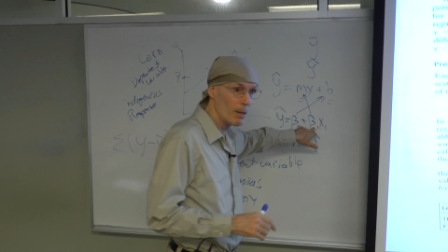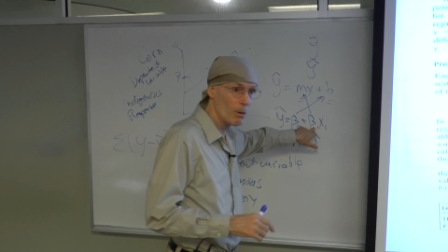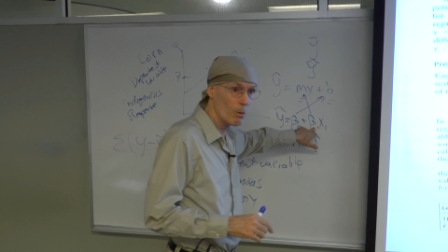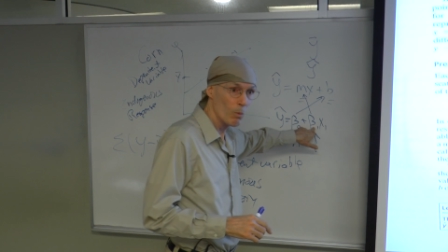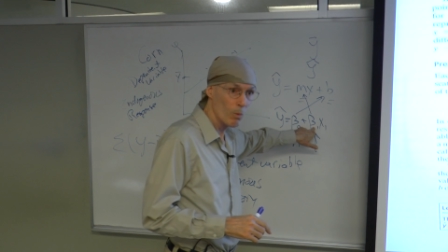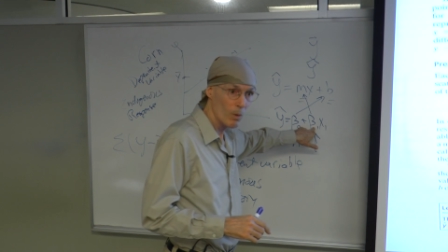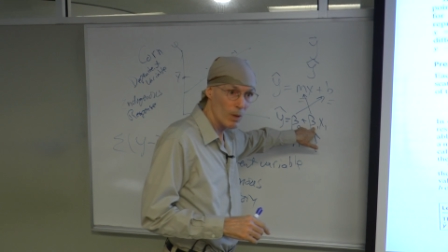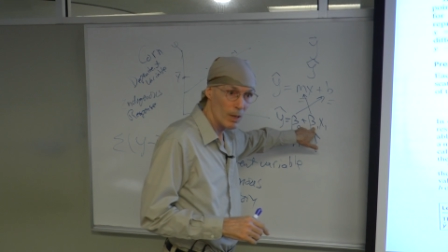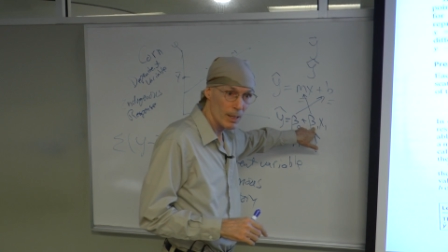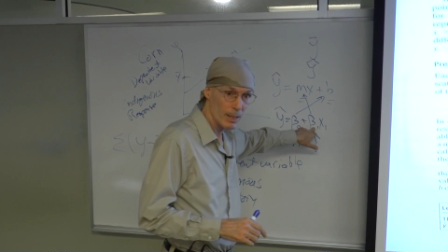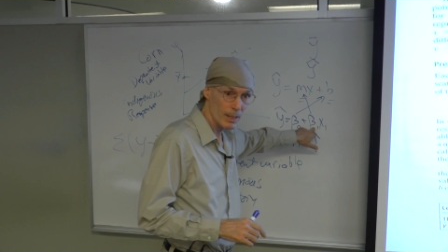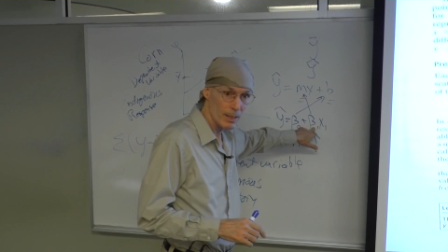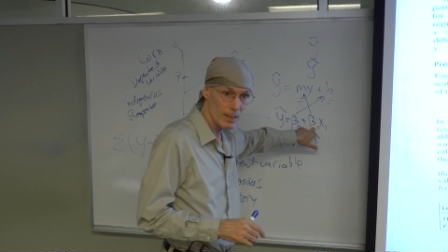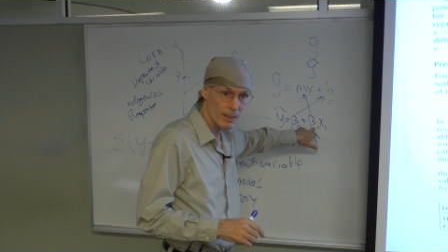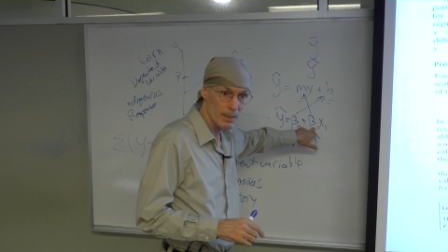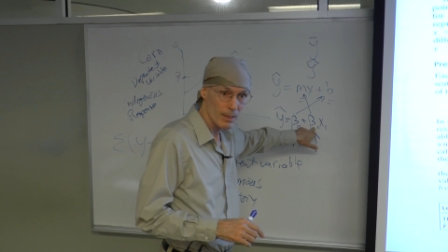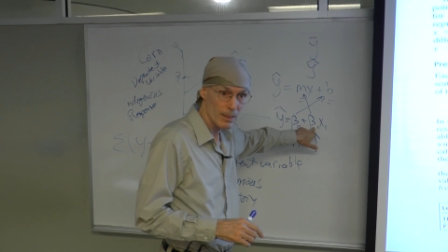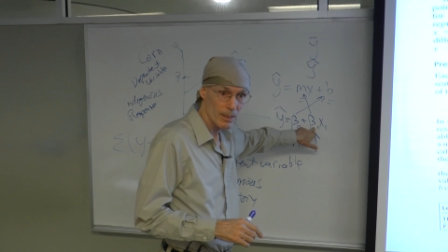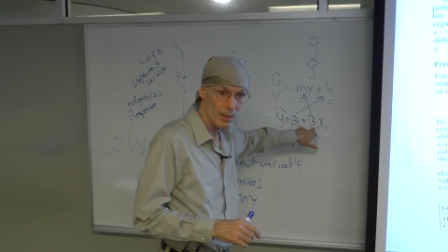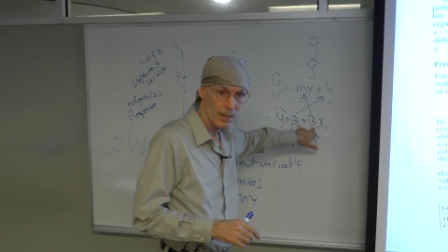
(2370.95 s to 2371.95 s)

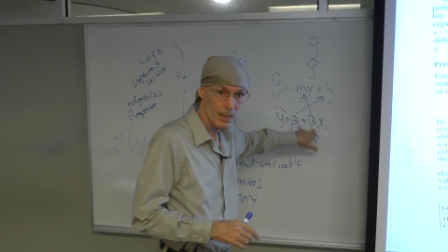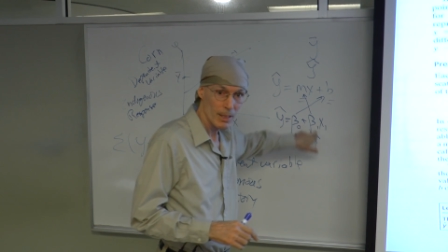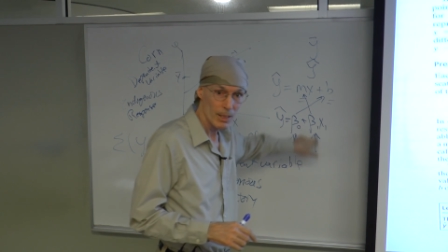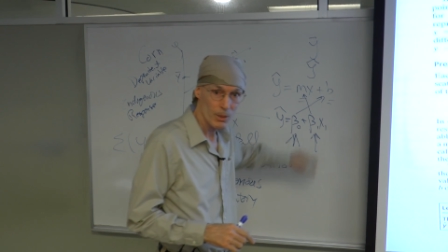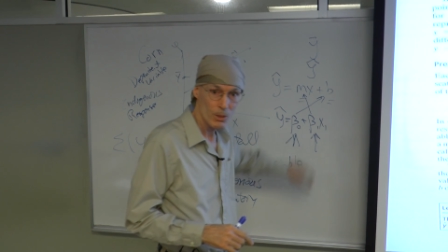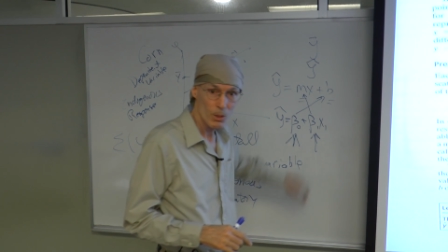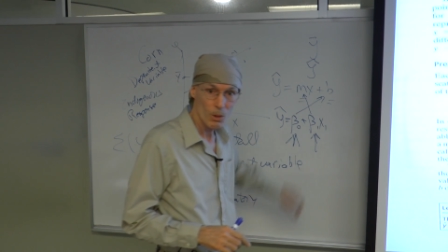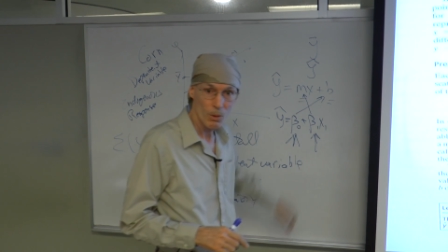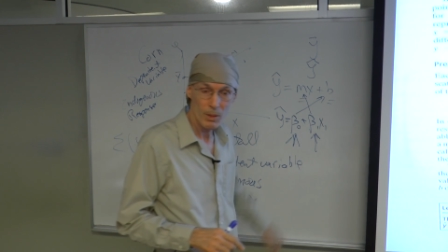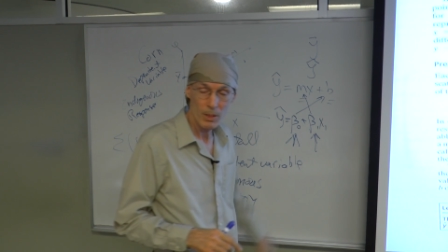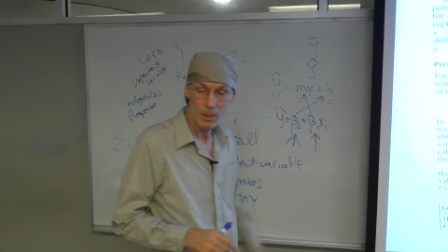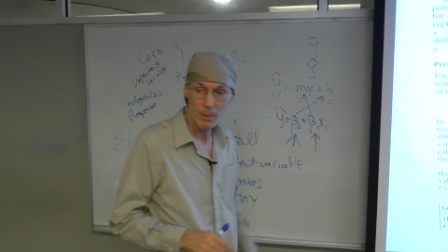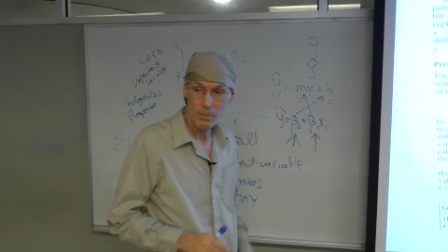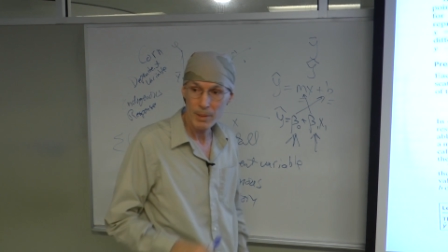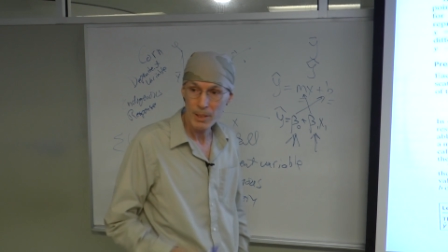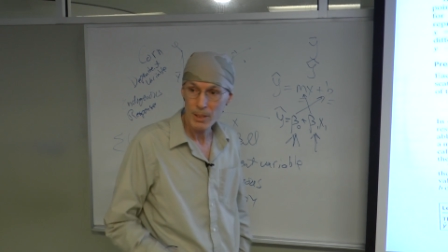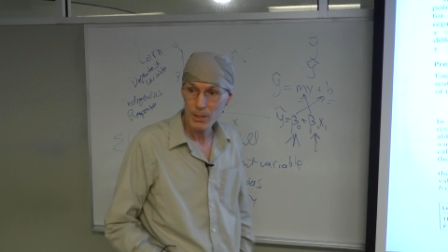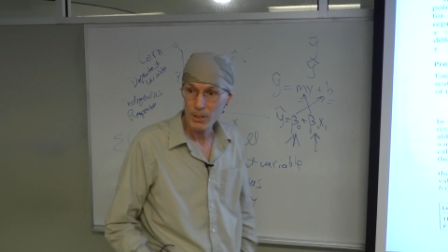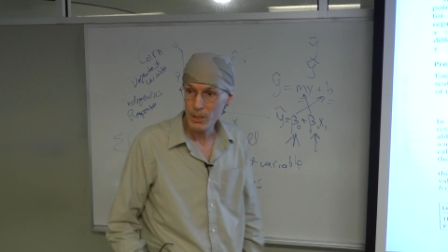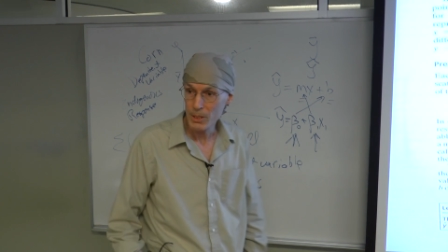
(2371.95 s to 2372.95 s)
1 is going to
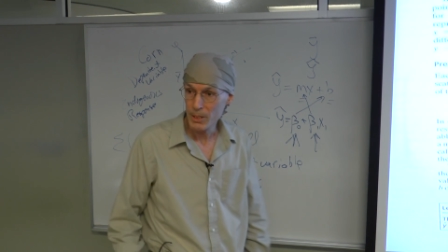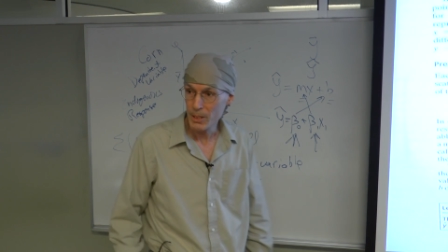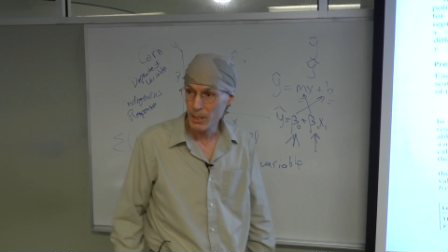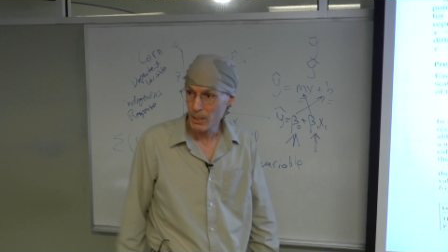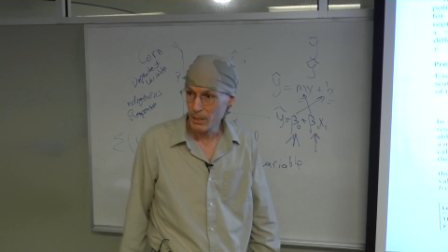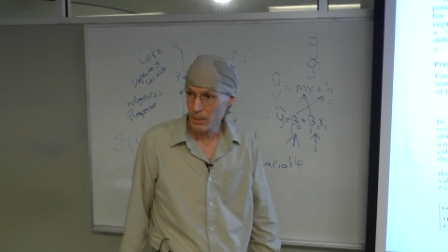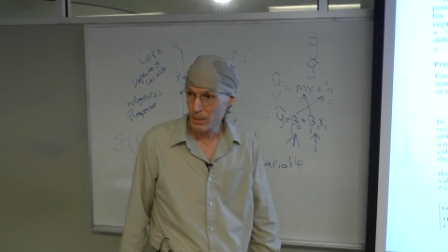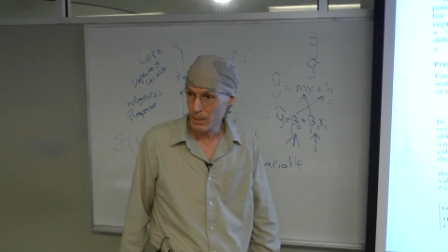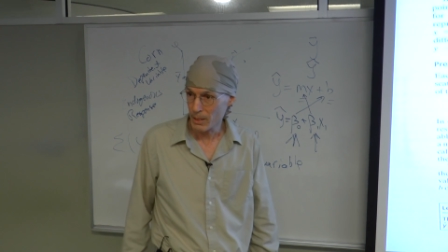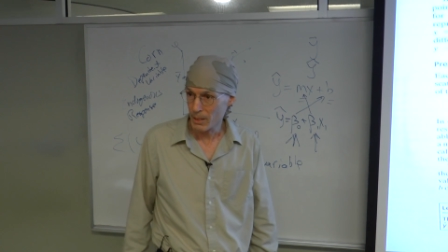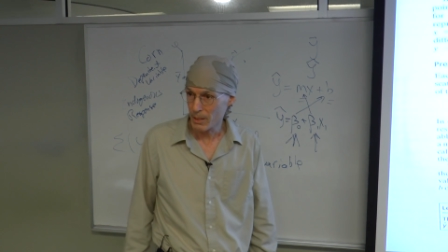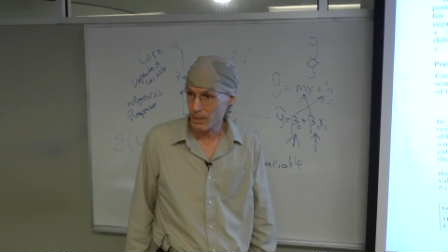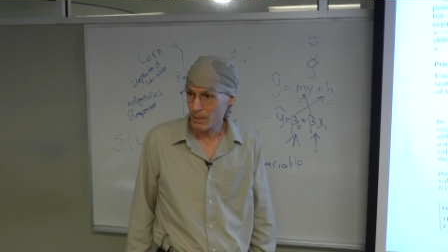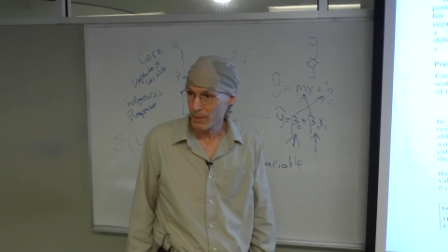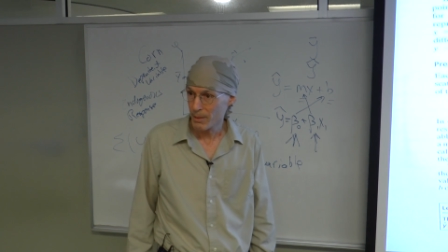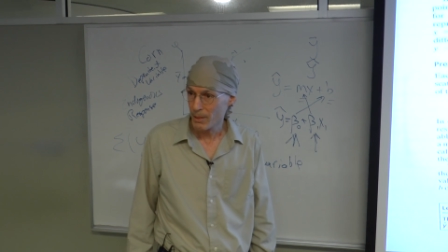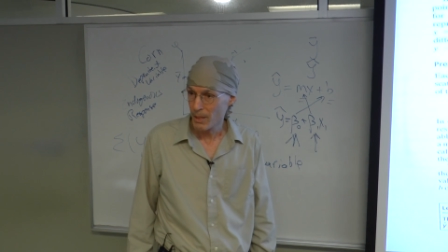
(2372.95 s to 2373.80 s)
be a statistic.